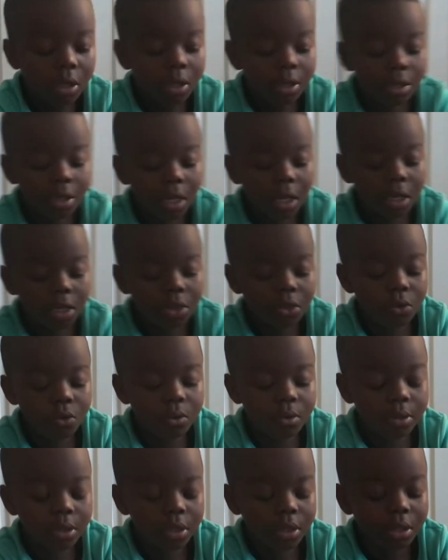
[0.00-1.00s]
then
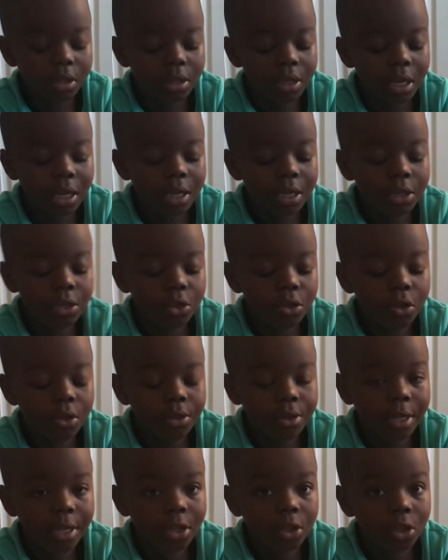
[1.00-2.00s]
you then
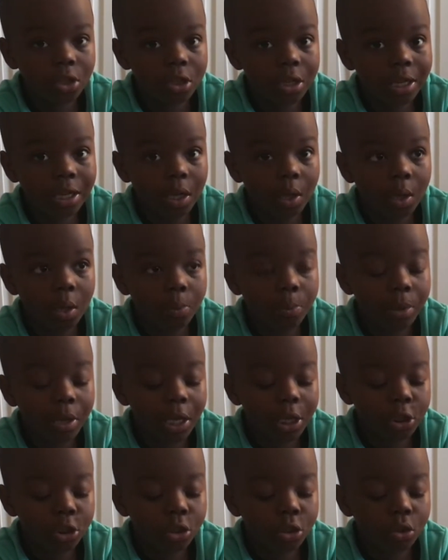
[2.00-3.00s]
you then there's like a
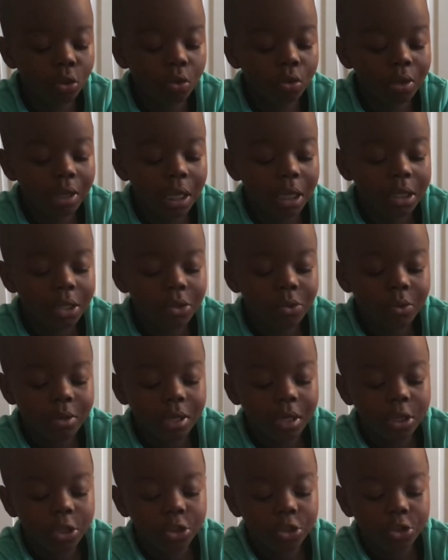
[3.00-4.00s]
pencil that you
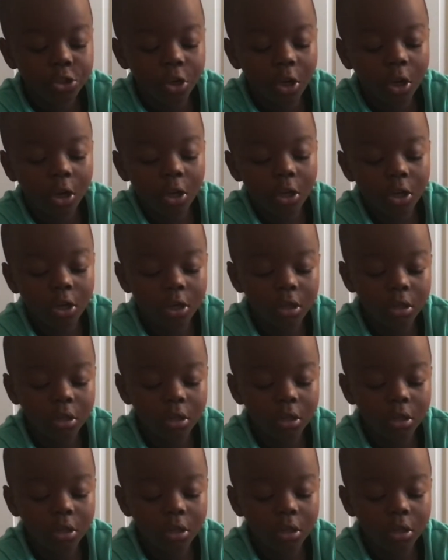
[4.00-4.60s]
can draw.